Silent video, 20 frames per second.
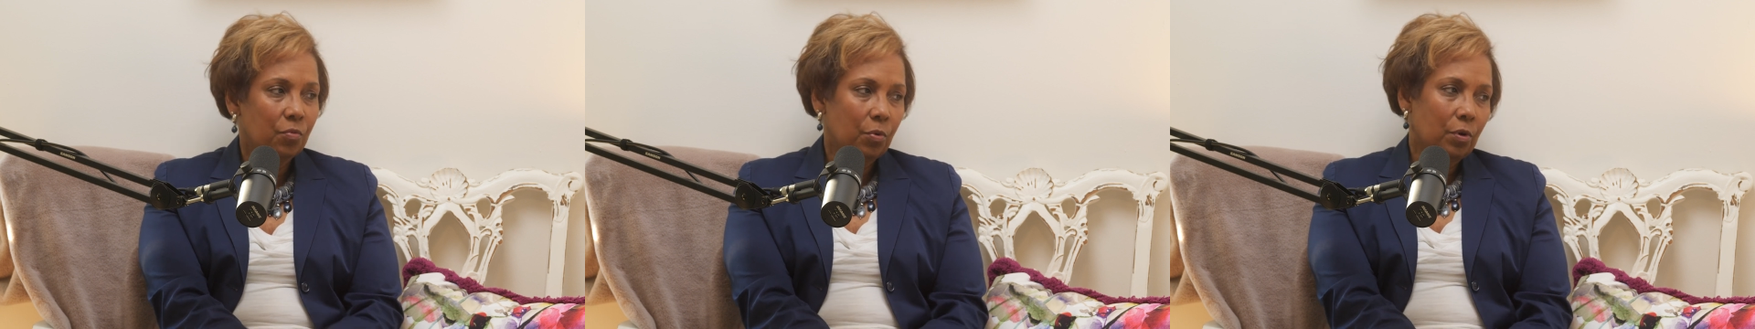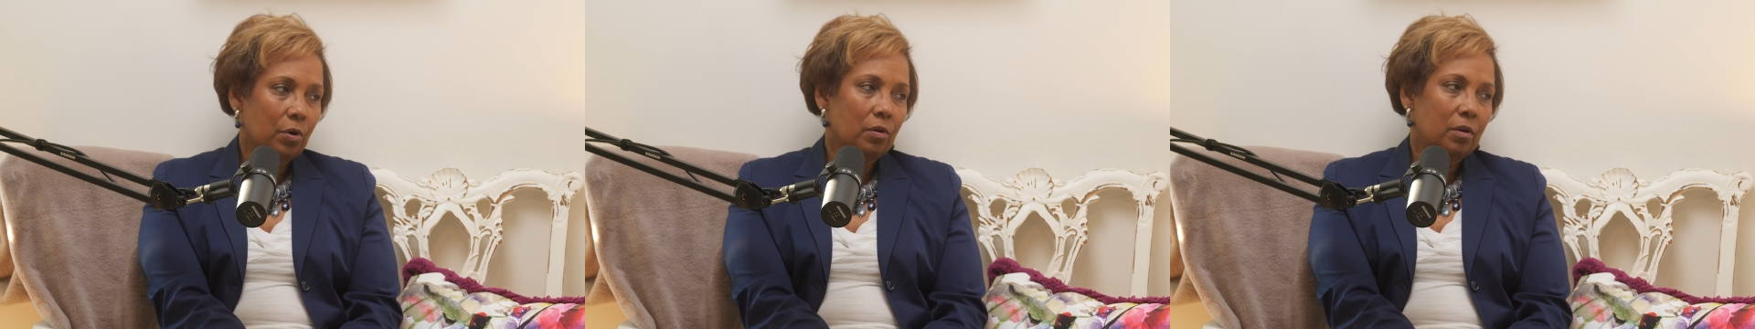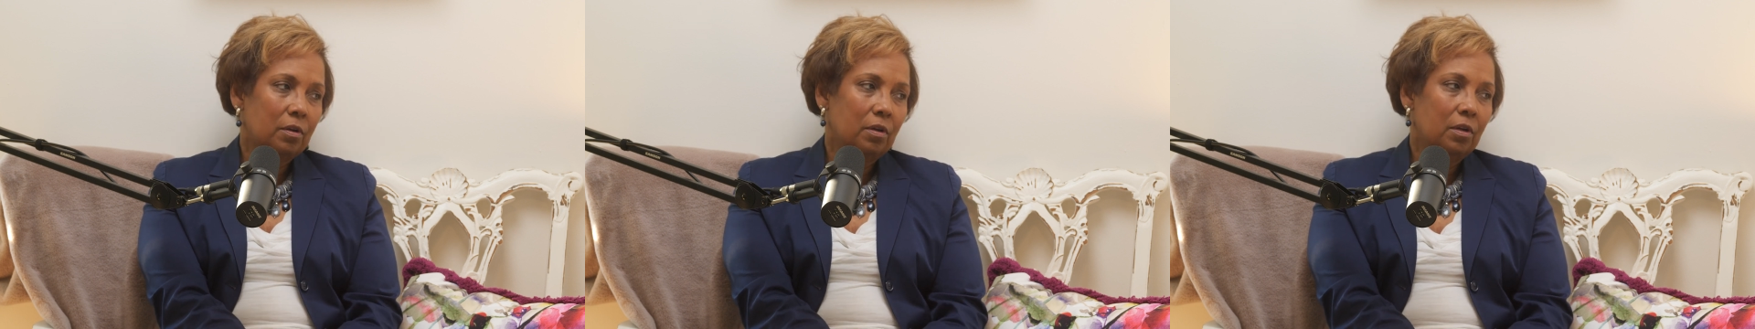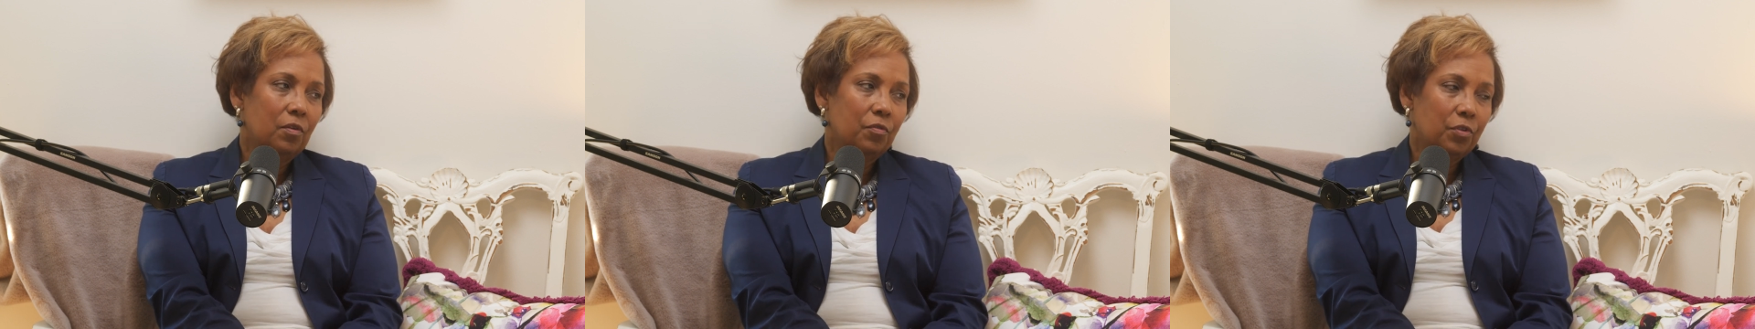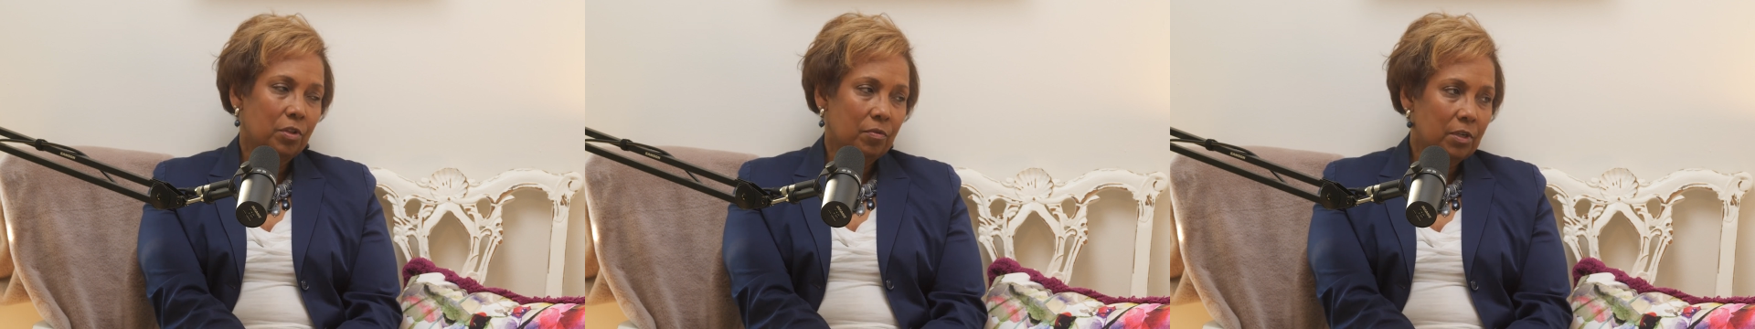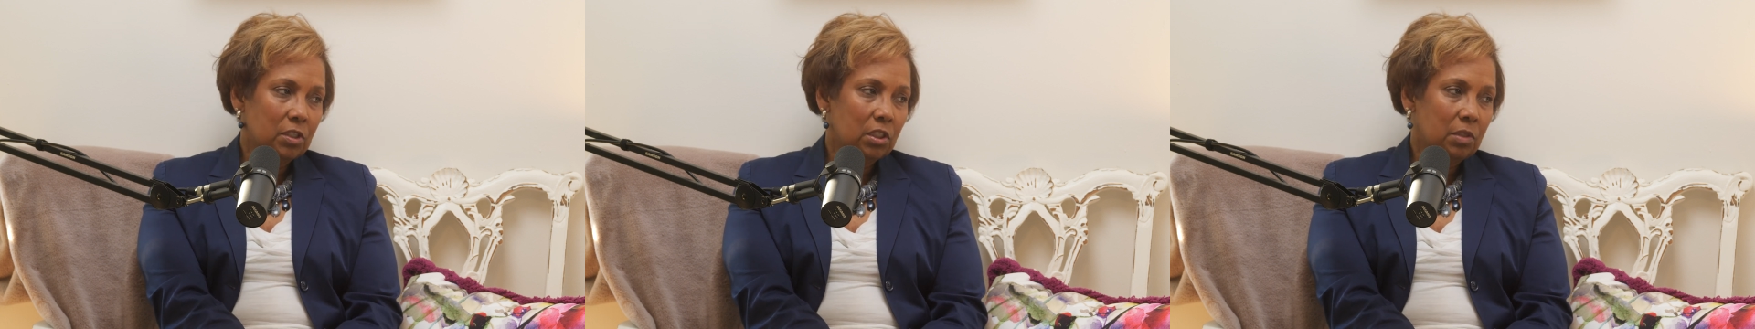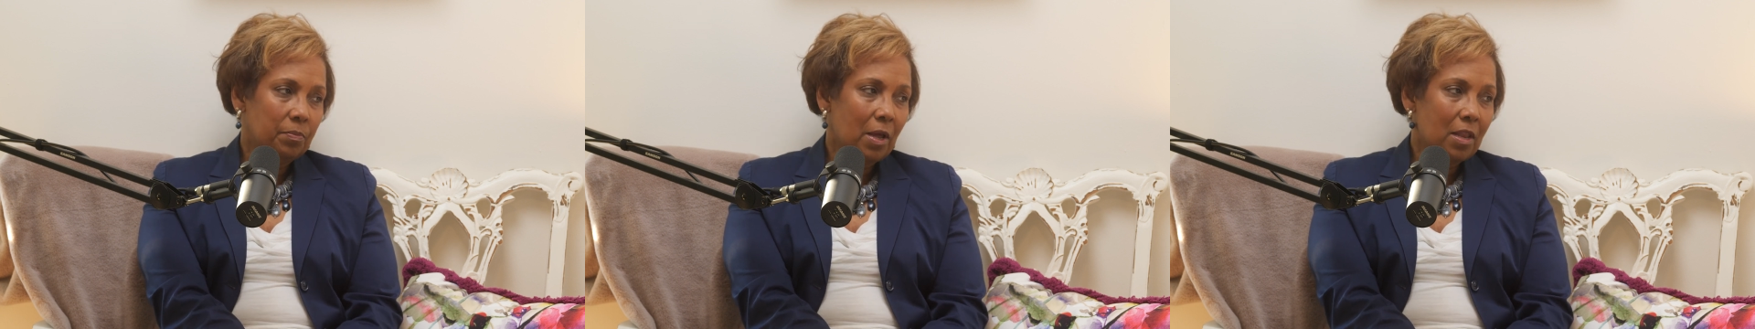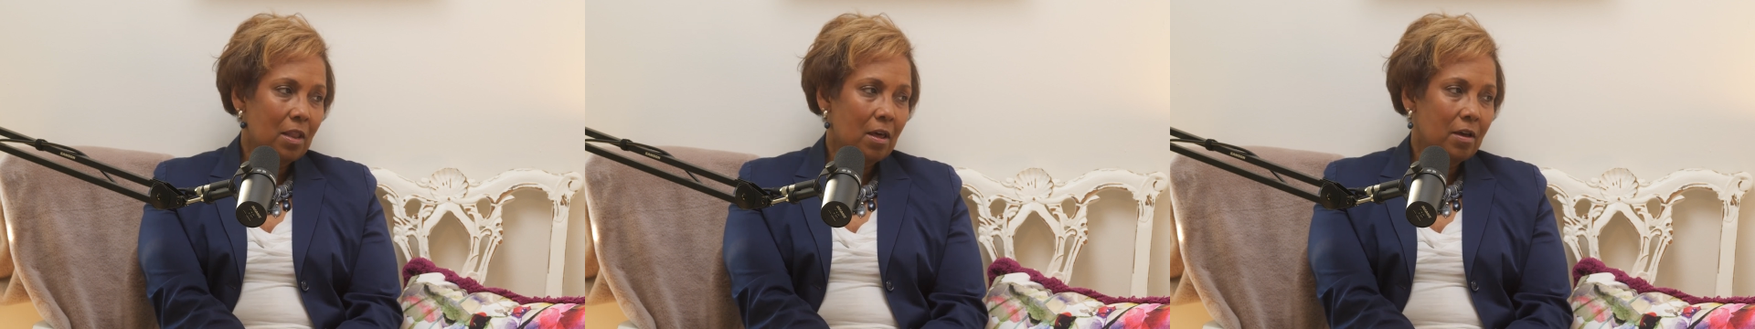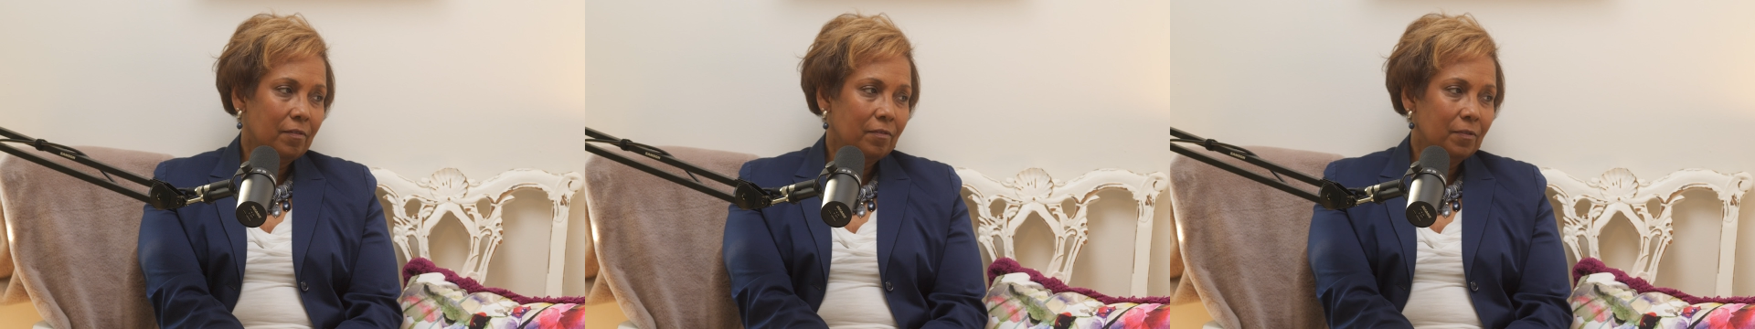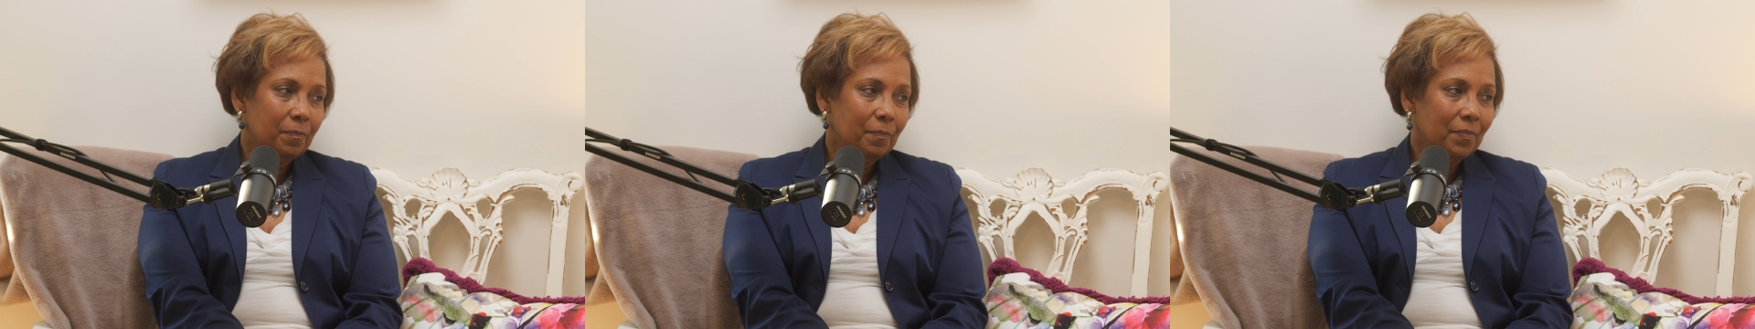work for the rest of my
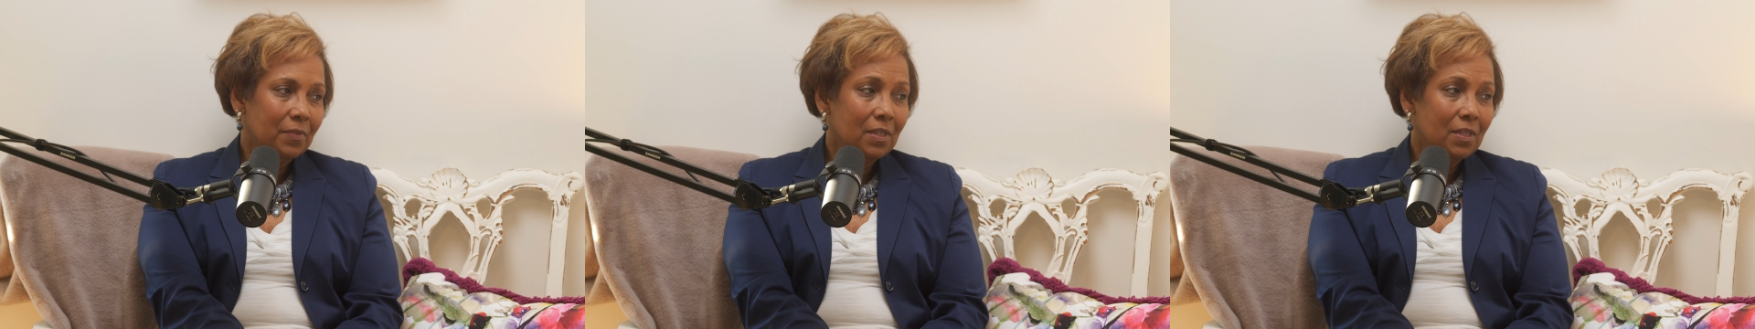life.